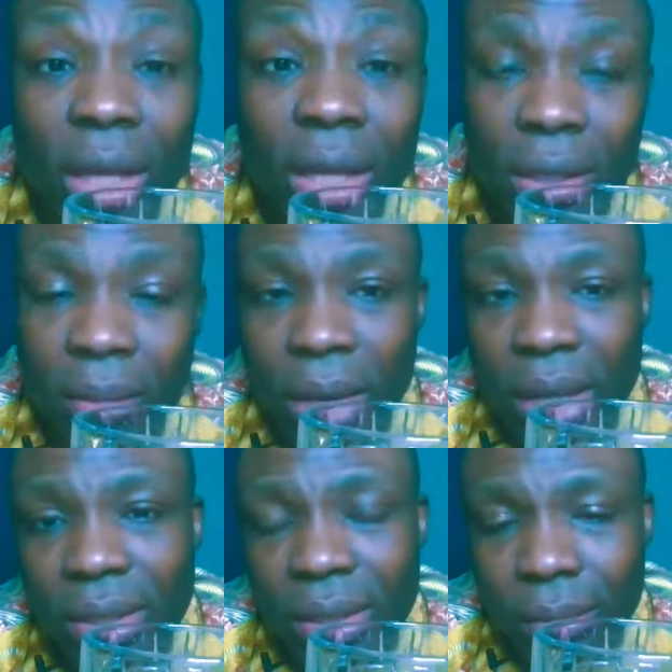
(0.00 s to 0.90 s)
In the
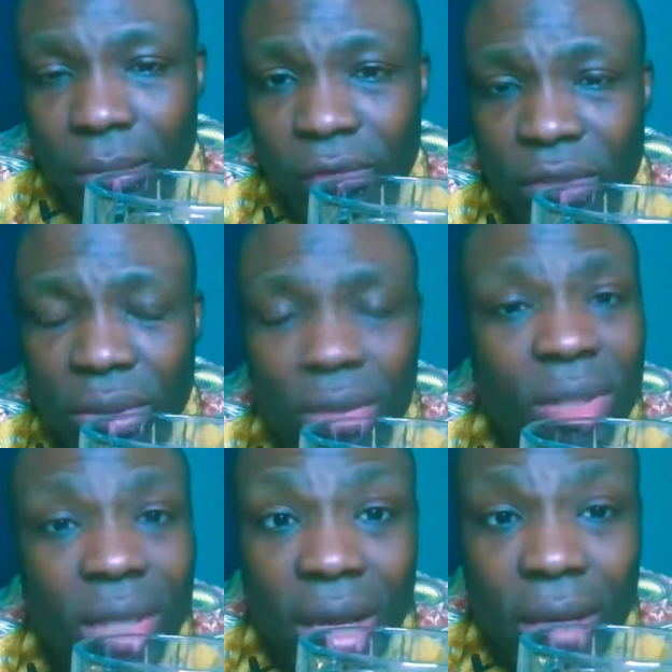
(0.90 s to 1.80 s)
mighty name of
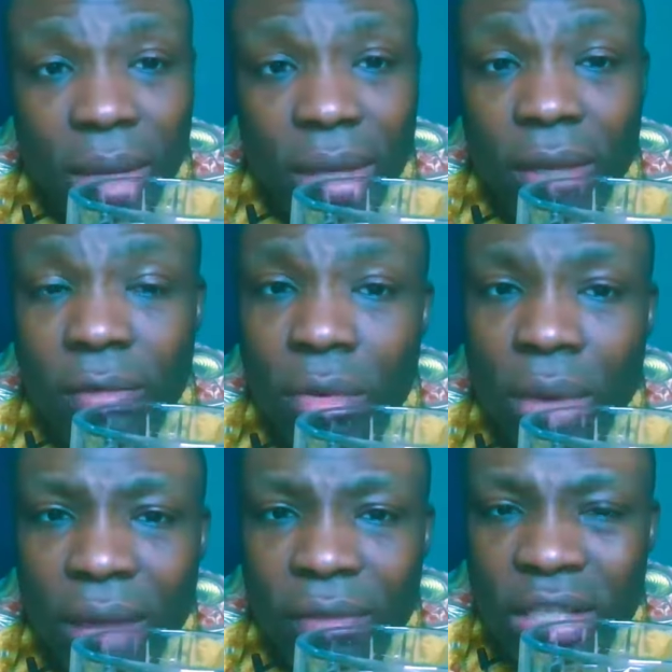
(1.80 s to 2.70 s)
Jesus, amen. If you
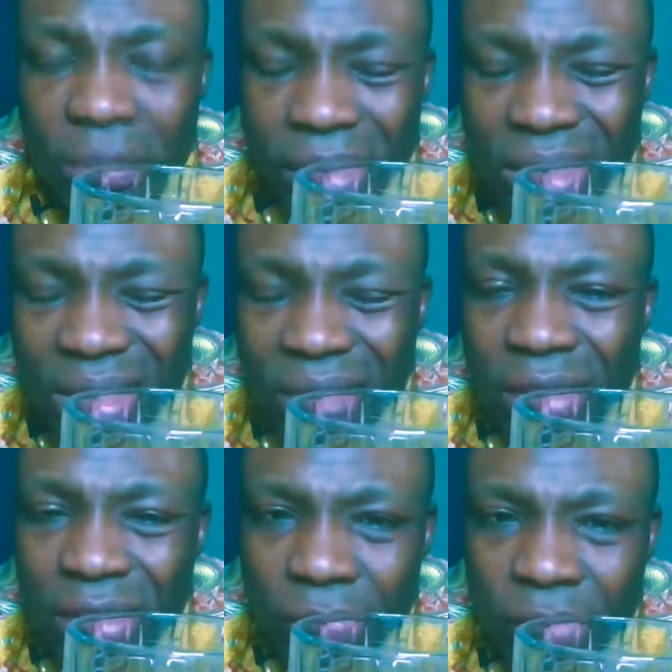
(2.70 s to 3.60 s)
have a
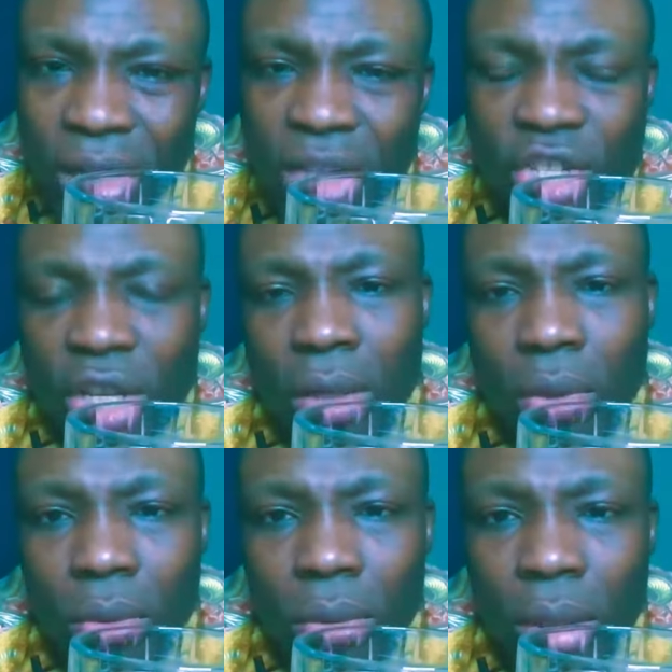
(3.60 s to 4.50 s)
specific financial
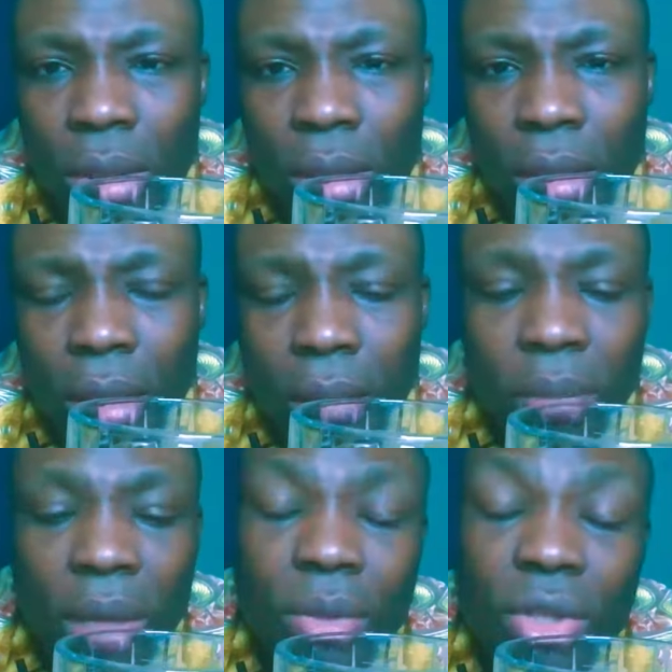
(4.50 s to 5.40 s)
goal,
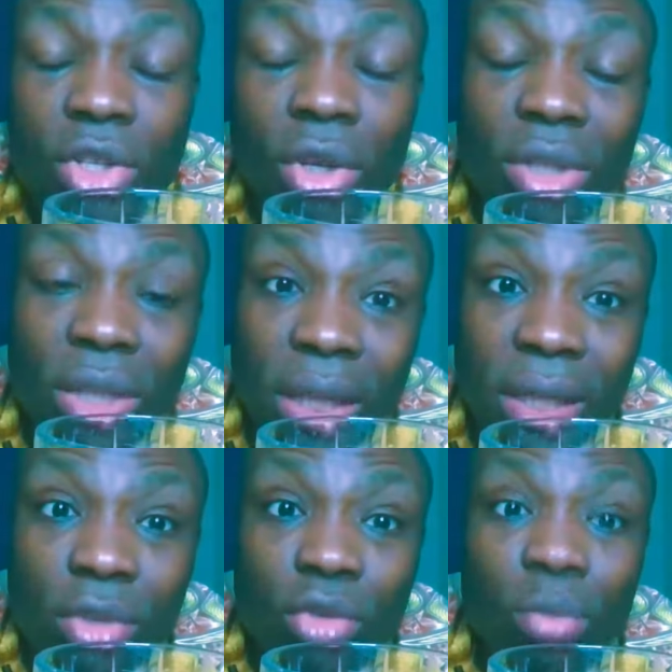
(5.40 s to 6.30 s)
maybe you just
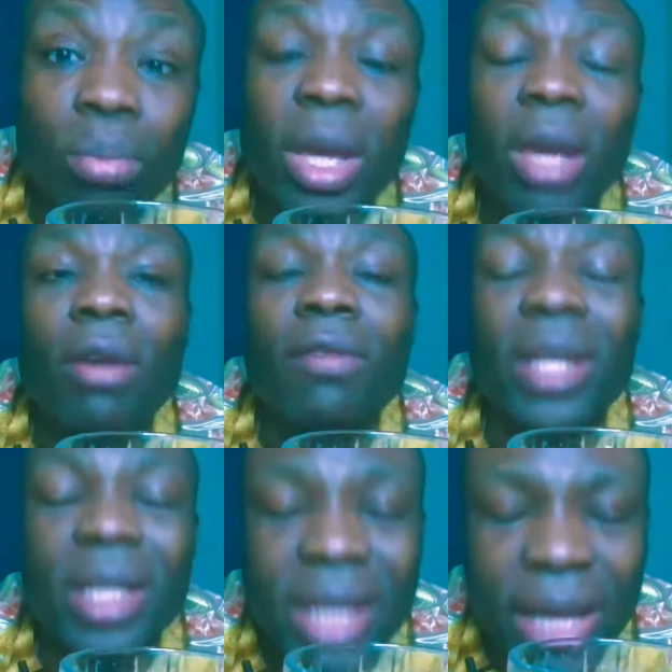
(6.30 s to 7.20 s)
need to pay off
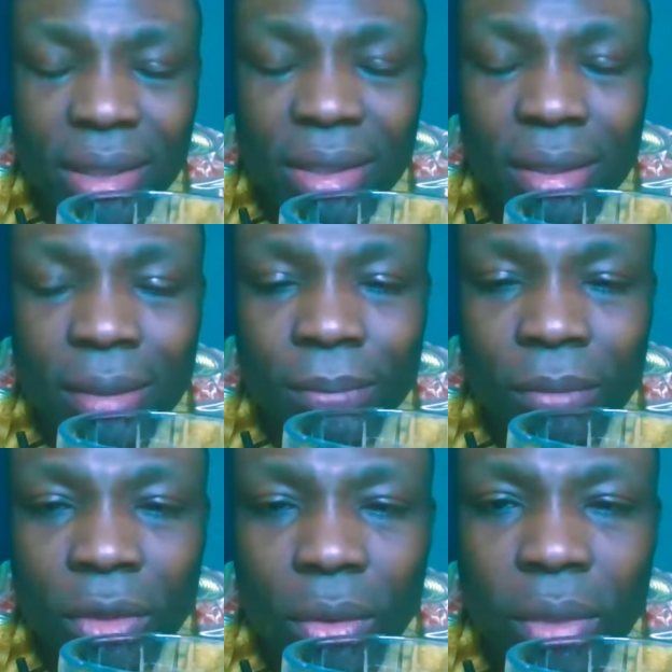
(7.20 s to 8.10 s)
a debt,
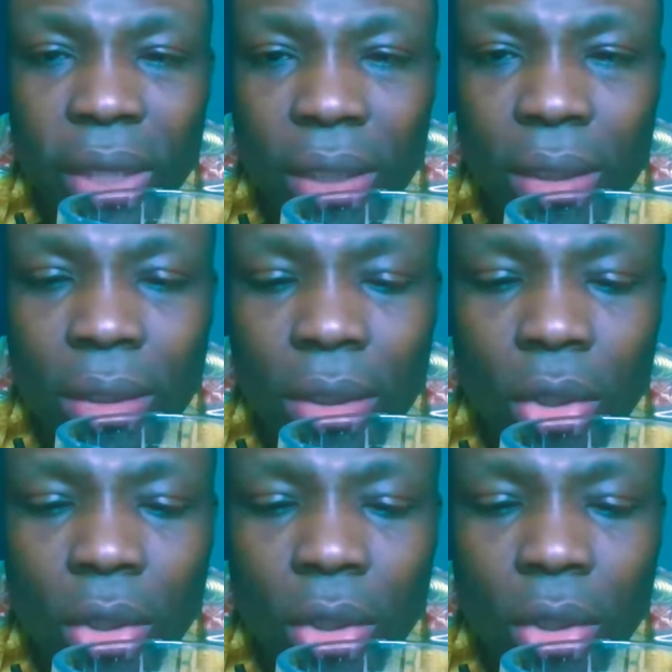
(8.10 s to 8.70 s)
okay?